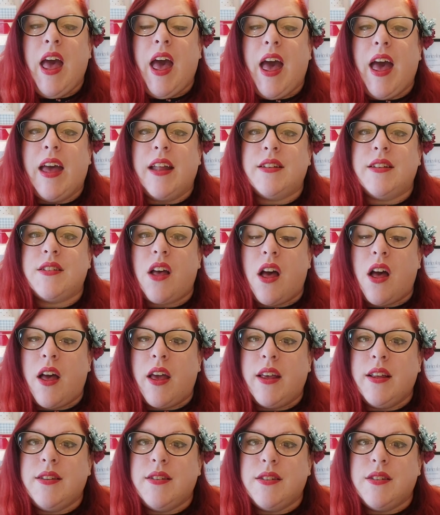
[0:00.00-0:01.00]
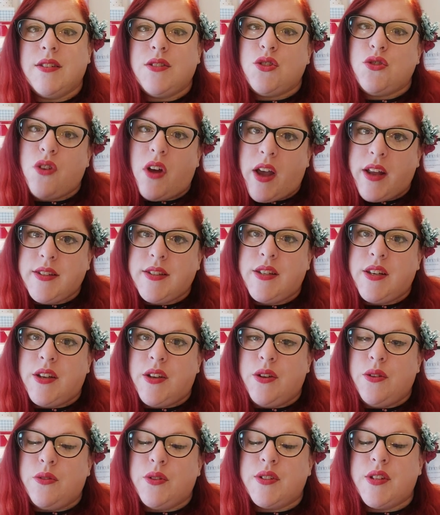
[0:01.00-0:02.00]
And I try
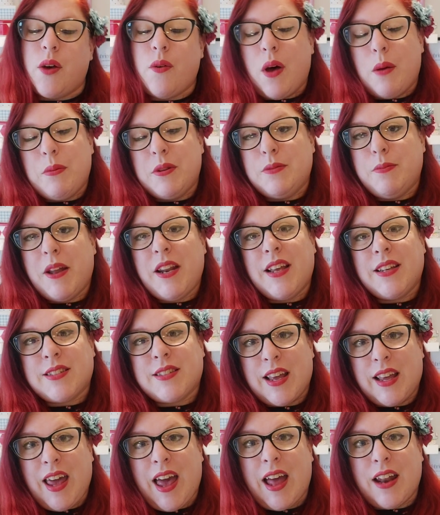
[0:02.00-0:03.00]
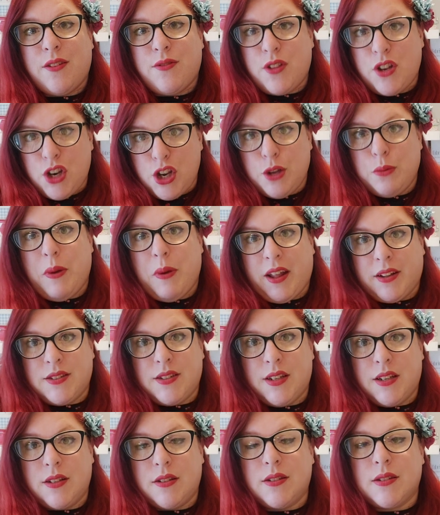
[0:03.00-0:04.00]
to sew up as many as I can of the new
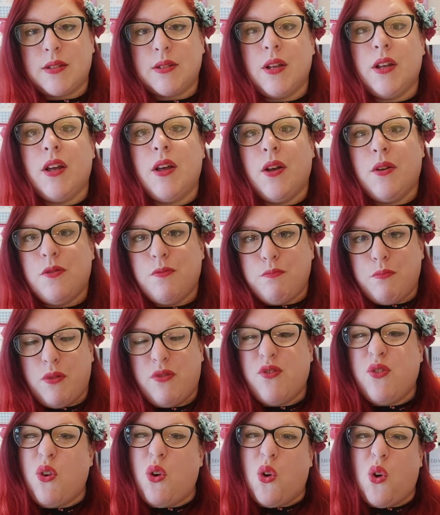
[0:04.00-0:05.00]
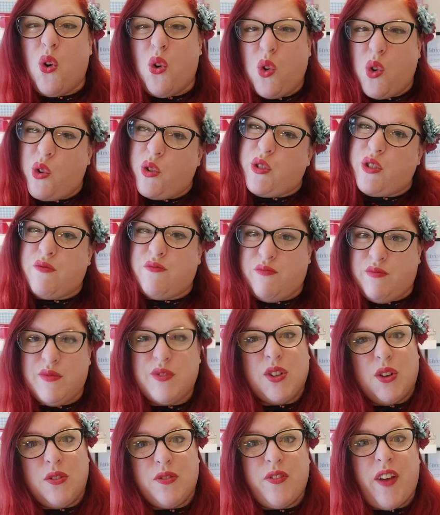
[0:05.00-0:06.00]
patterns before or
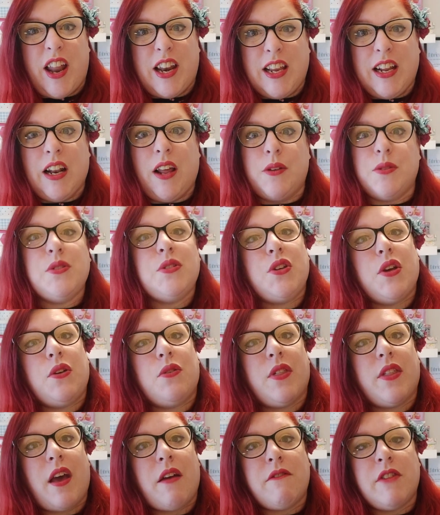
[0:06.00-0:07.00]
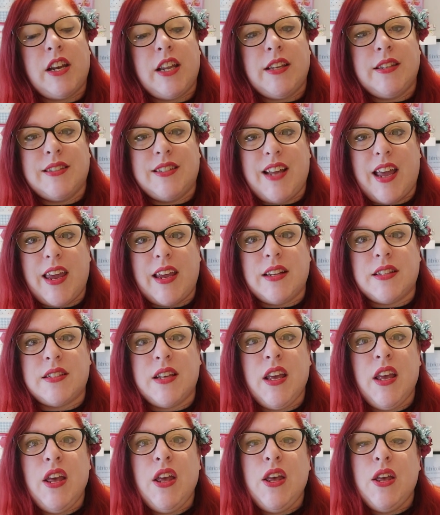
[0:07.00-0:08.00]
sort of fairly close to their release date
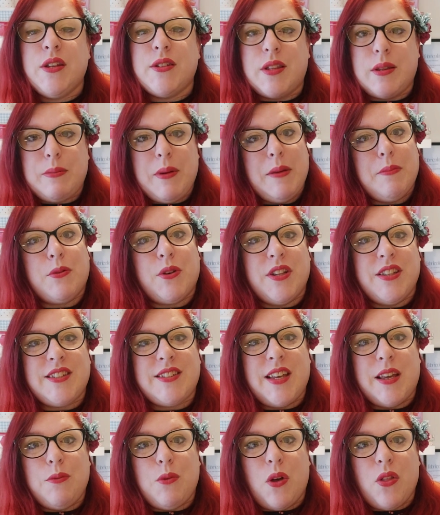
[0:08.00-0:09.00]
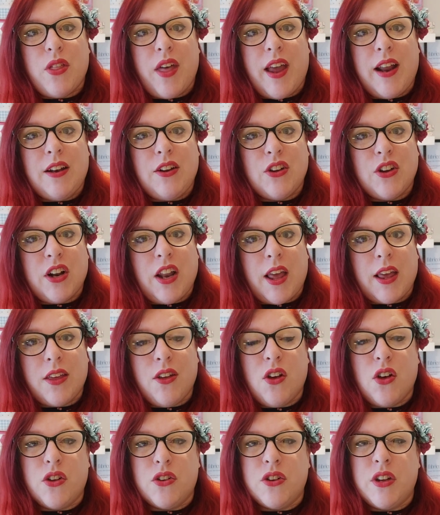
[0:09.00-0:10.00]
so that people can see what they look like
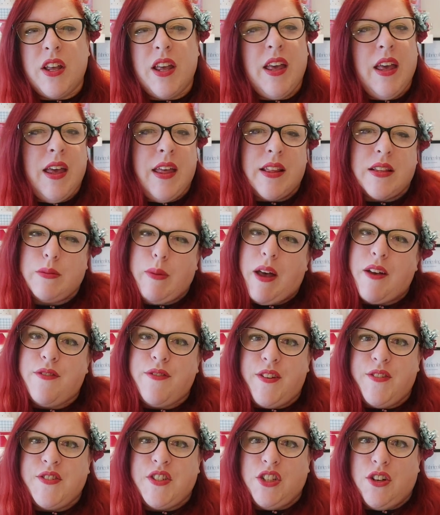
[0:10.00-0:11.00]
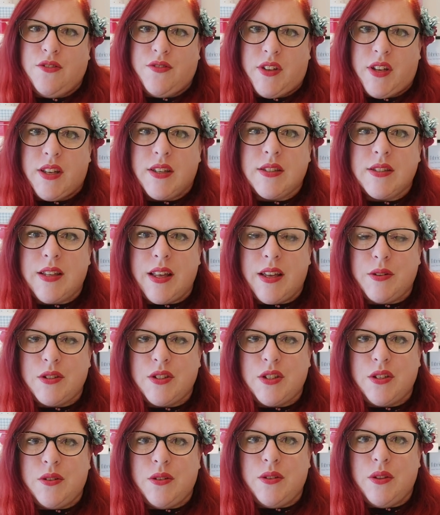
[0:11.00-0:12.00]
on. There's about 50 of us that
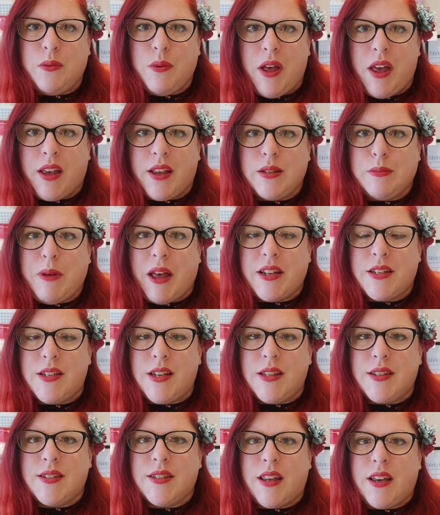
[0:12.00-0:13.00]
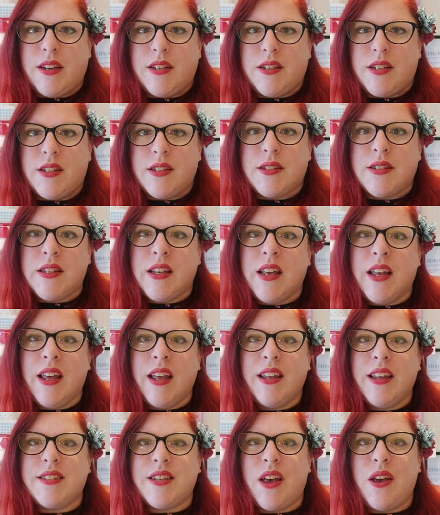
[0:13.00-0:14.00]
do the work as pattern insiders.
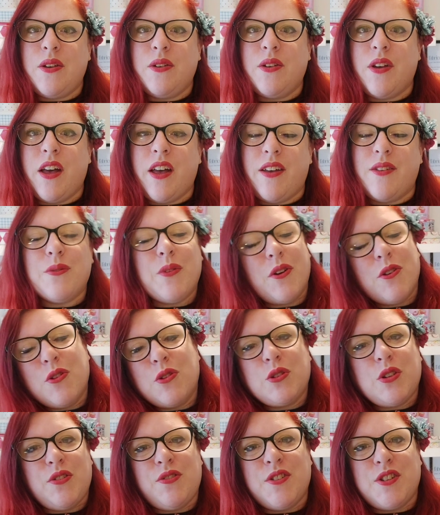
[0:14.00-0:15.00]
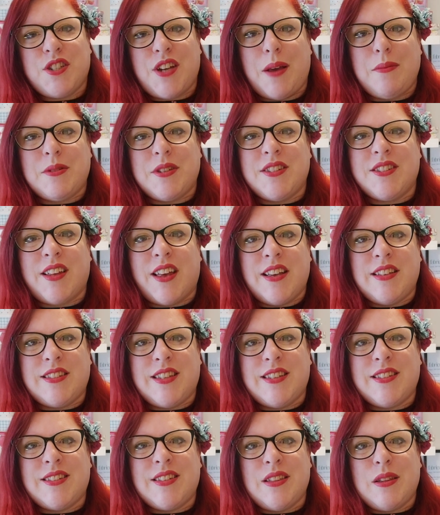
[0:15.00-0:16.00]
So we're all different shapes and
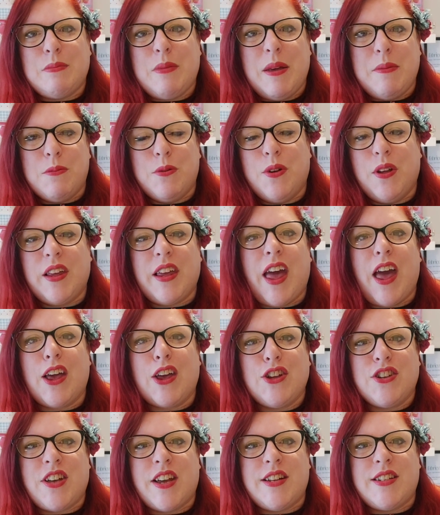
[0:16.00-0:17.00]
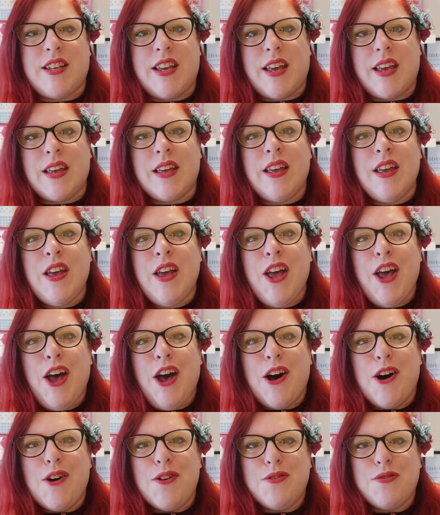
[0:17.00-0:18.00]
sizes so that people can get a good idea
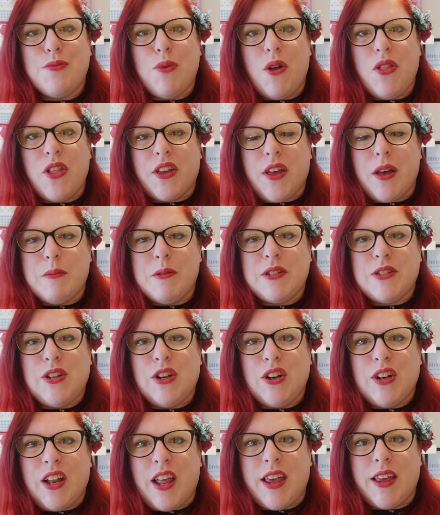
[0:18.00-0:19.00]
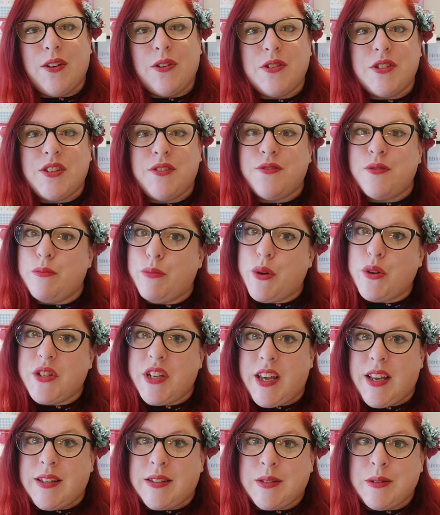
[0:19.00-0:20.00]
of what the garments look like on different
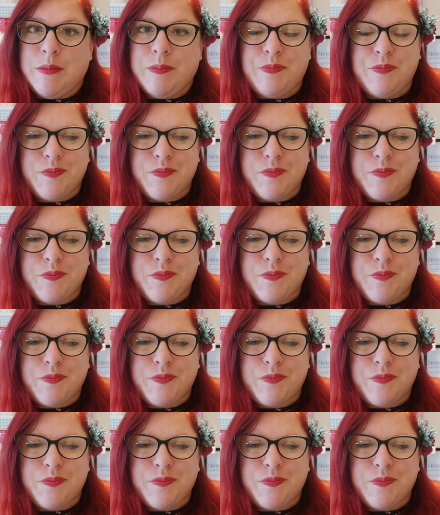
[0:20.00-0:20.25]
bodies.